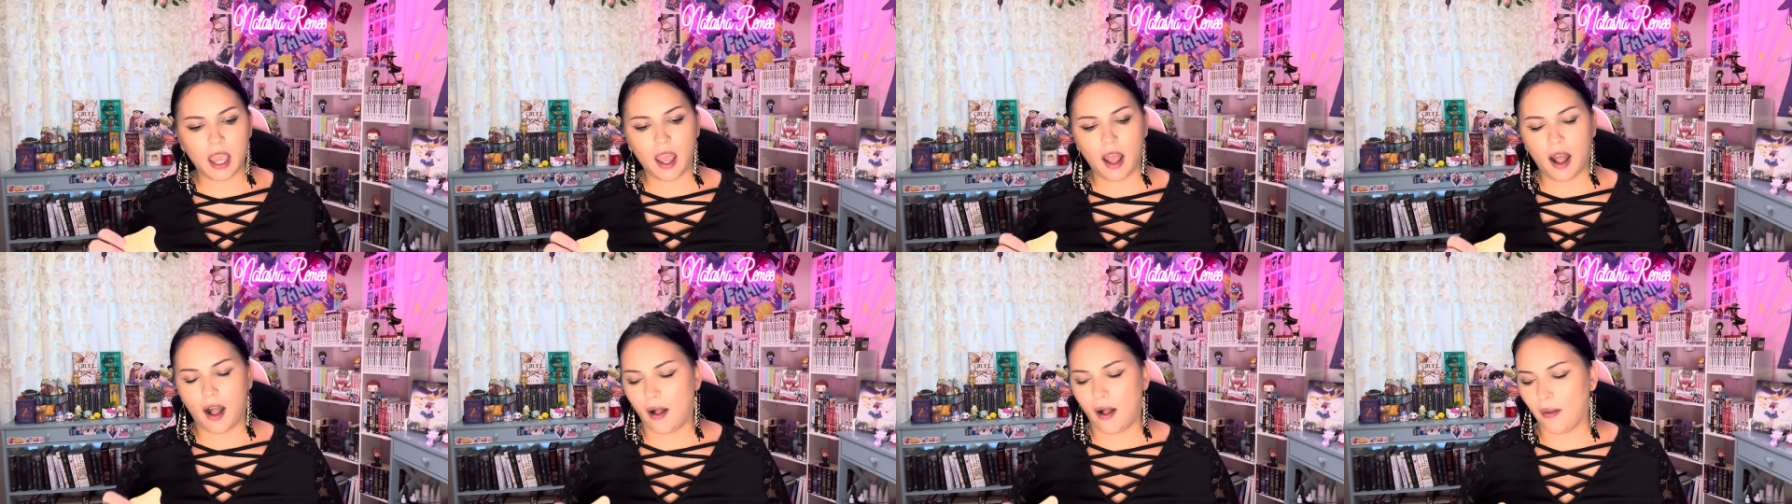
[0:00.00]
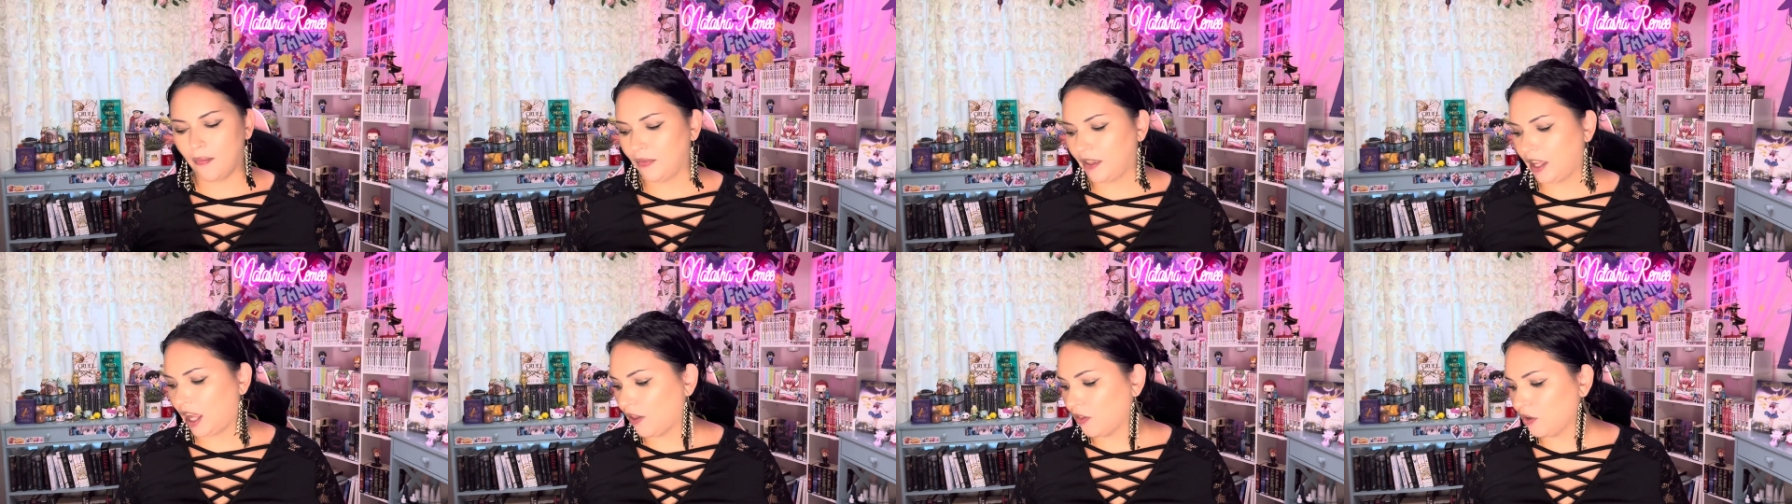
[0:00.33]
Um,
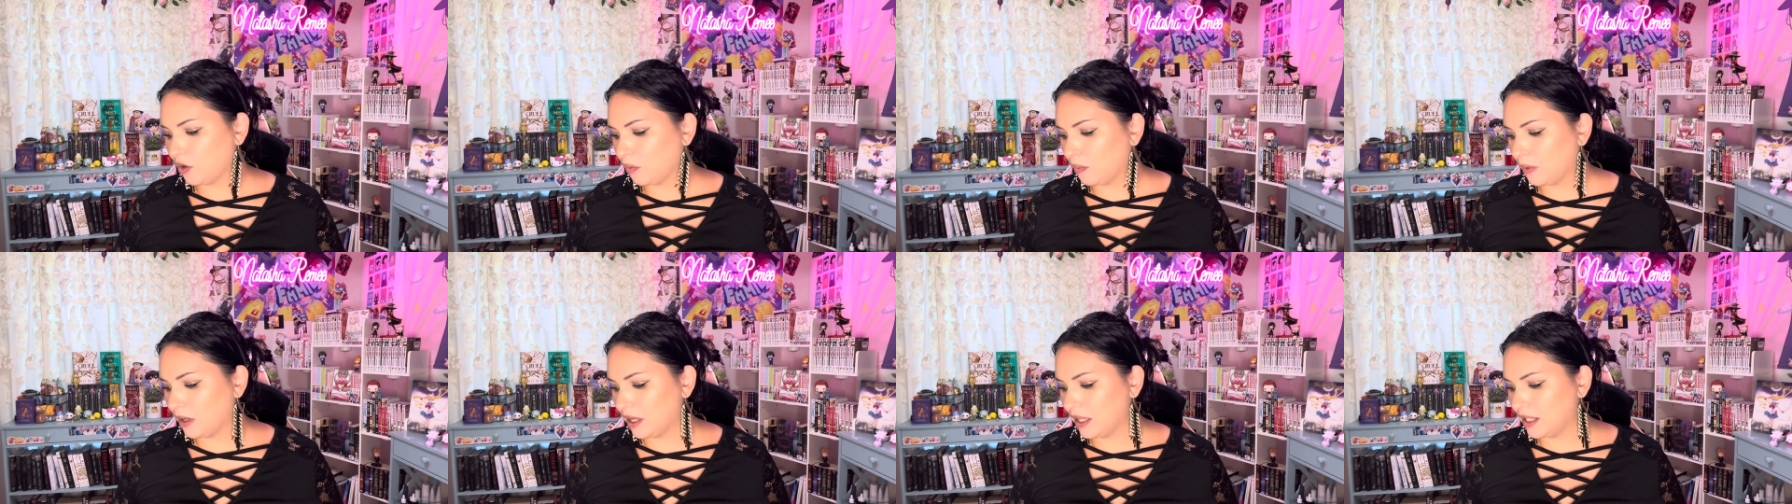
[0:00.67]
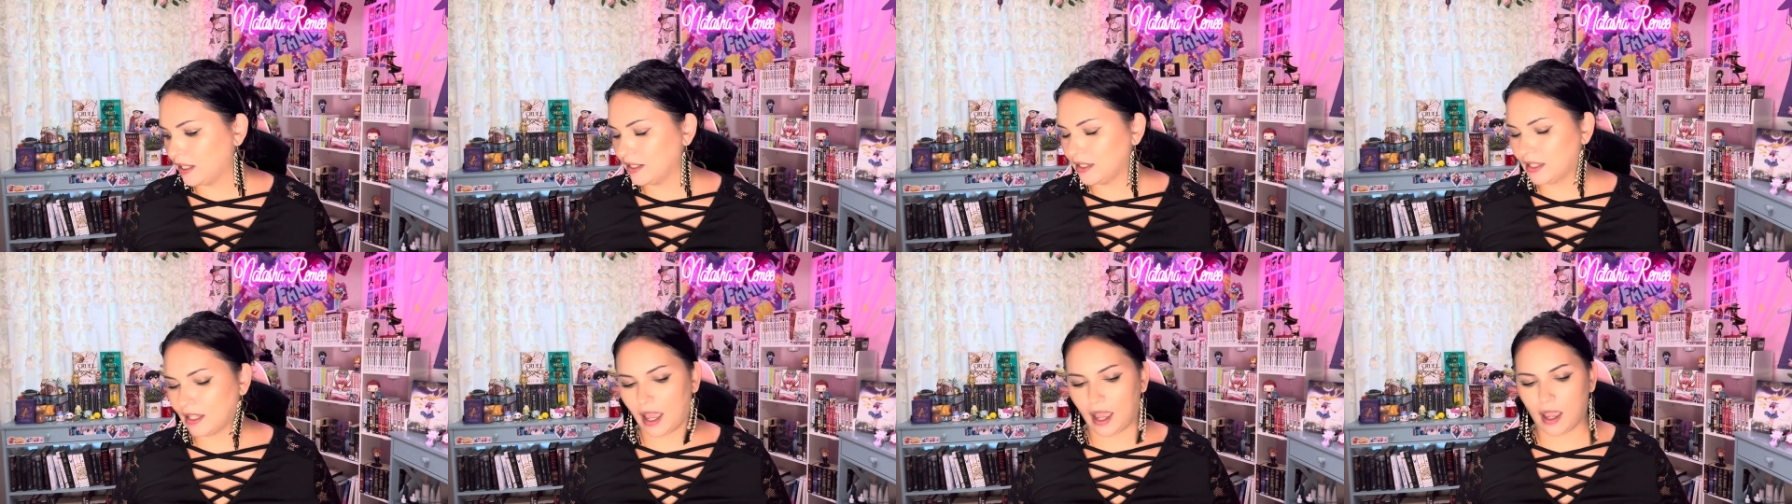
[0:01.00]
the other
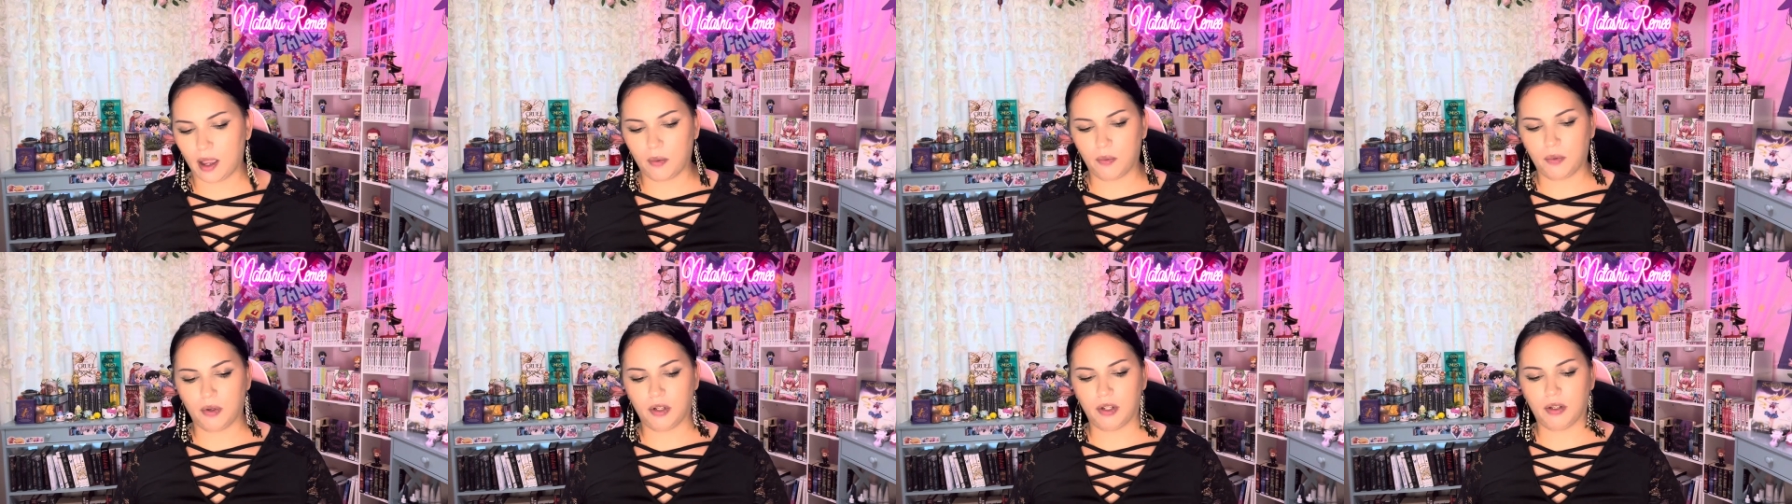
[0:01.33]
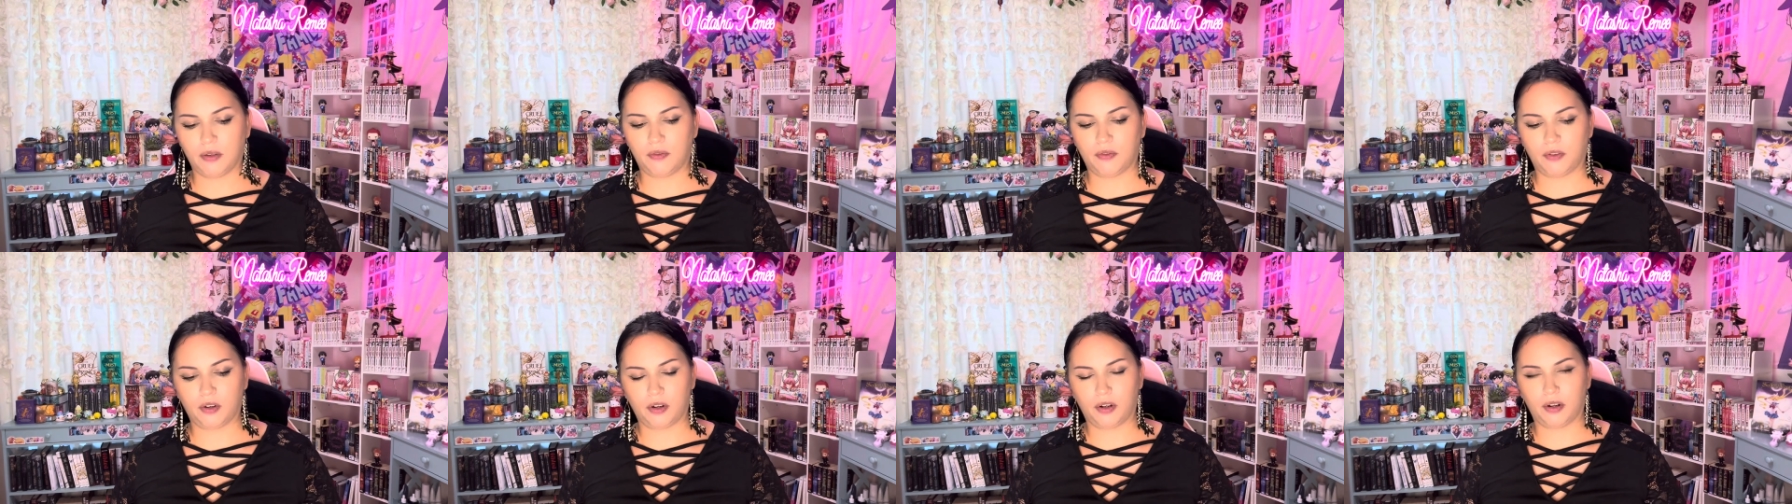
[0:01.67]
ones I would
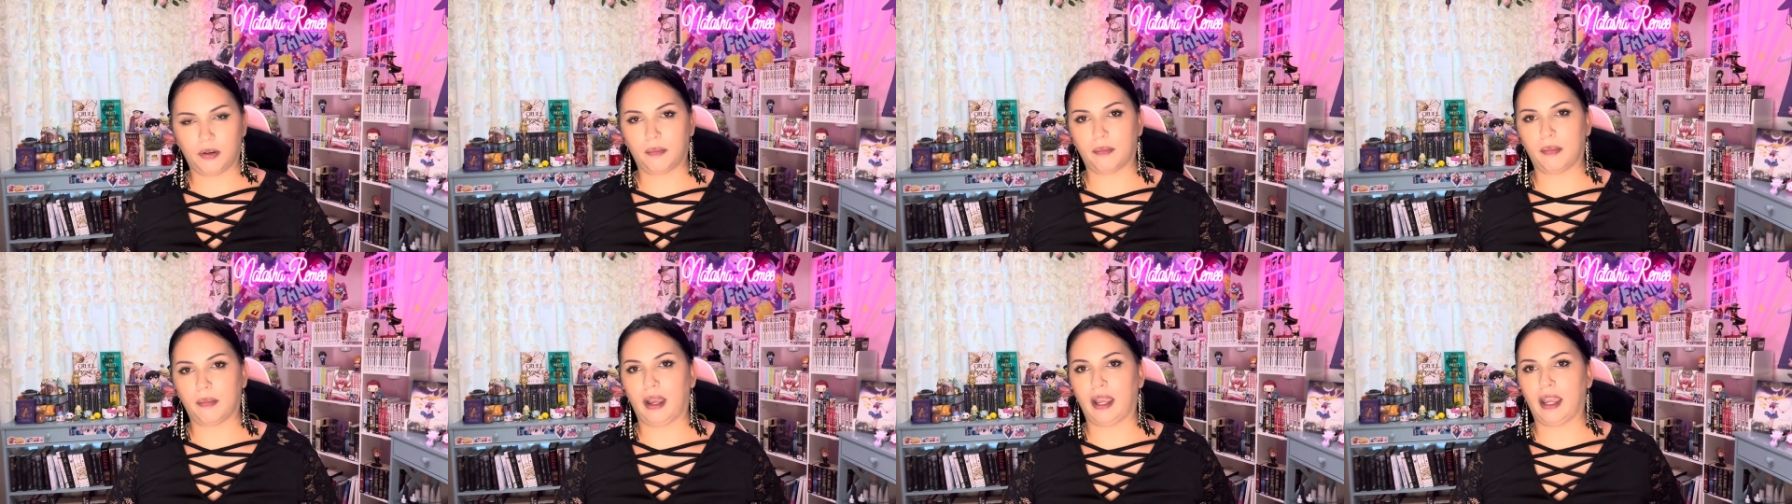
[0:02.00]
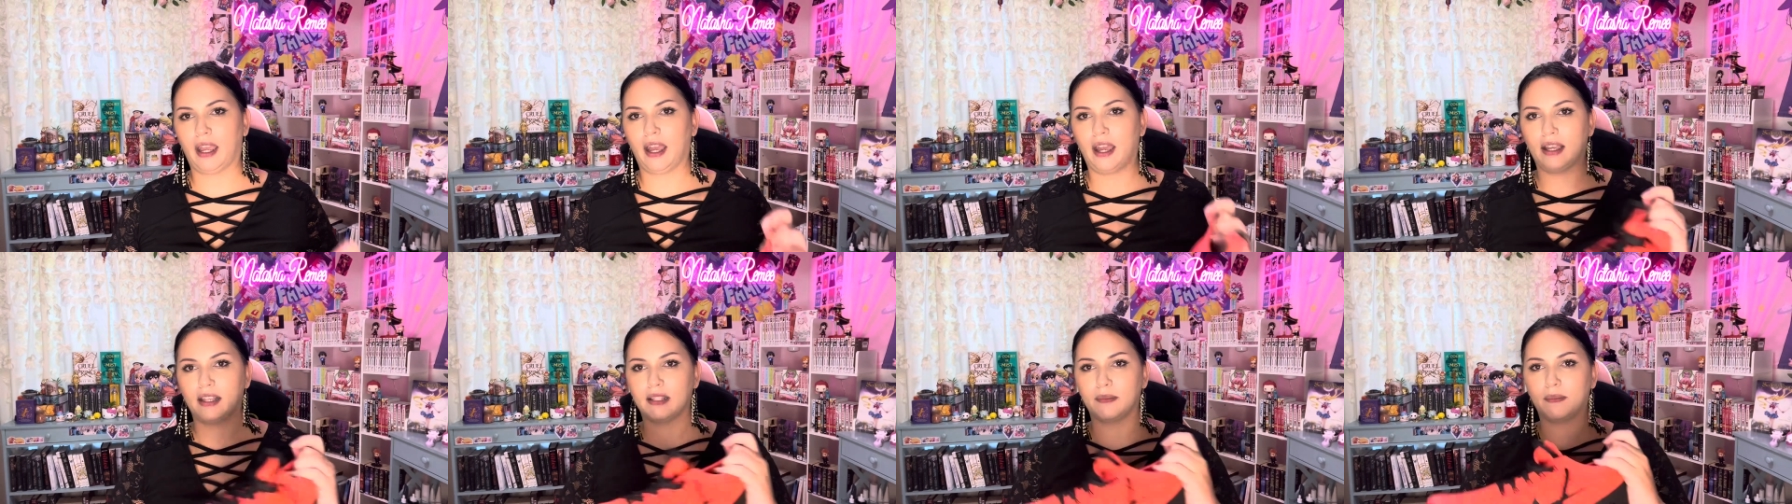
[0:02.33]
for my
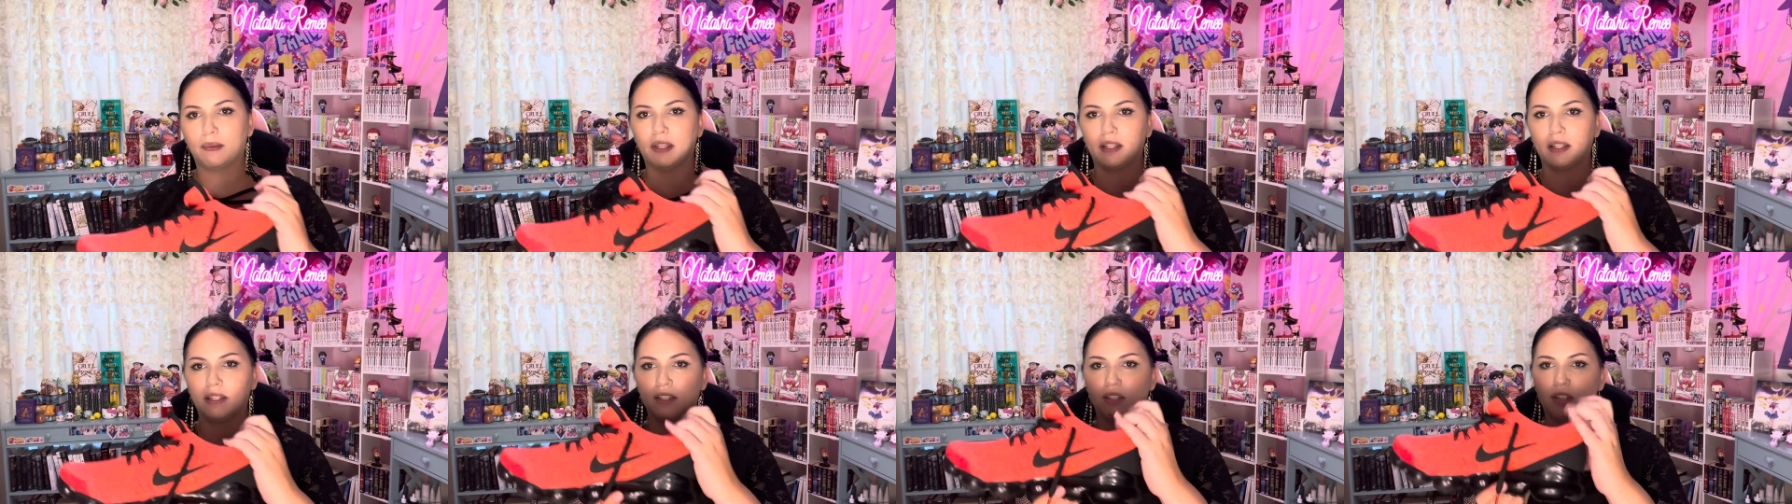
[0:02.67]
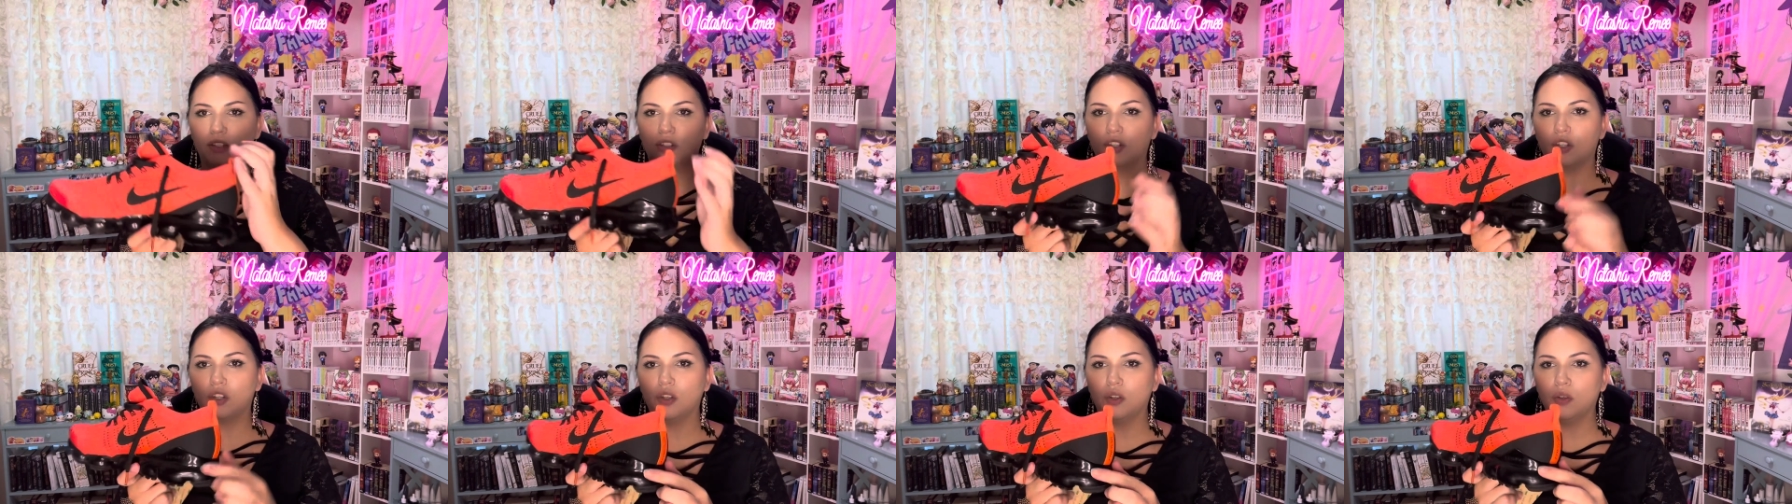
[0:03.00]
husband's
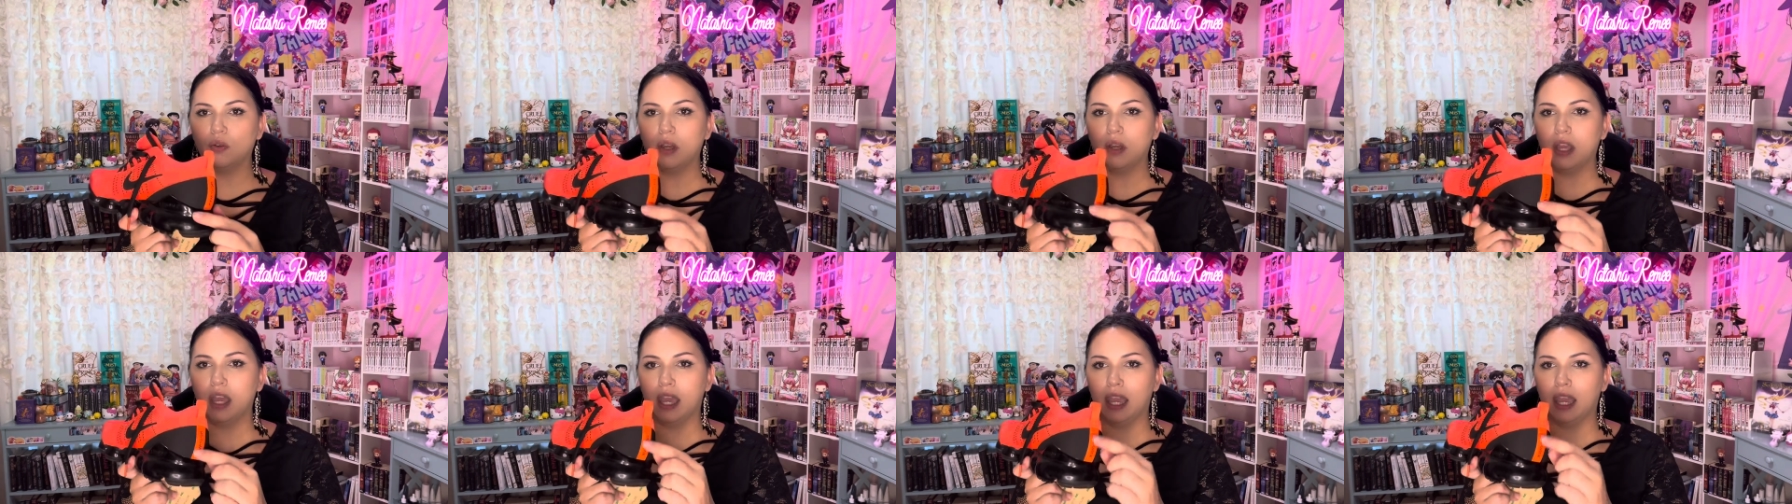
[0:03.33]
shoe,